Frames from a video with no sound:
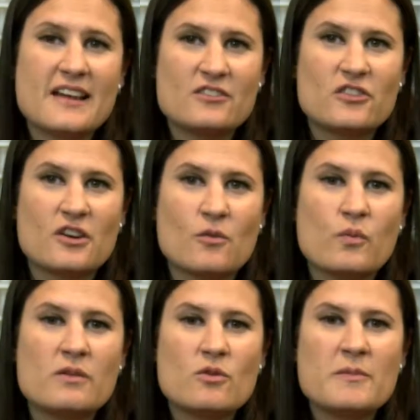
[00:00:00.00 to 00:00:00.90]
next year,
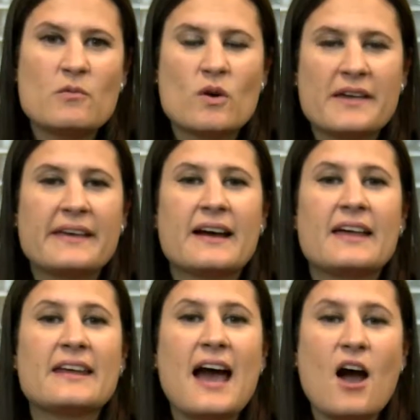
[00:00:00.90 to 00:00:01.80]
we will be working
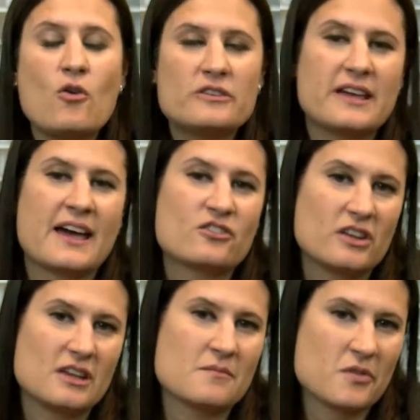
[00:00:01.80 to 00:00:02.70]
on how to
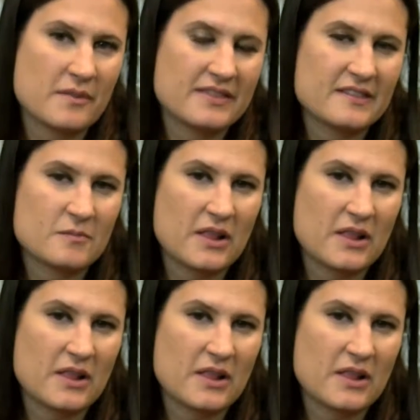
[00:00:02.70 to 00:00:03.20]
actually implement this